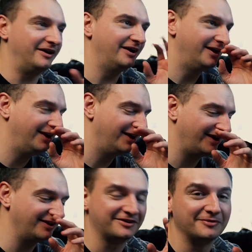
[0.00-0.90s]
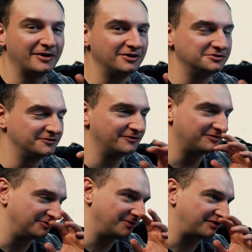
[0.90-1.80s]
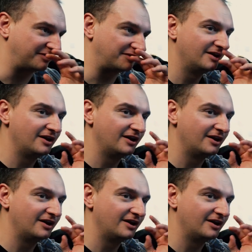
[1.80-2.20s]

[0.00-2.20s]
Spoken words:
and it's going to make a huge difference in your mixes.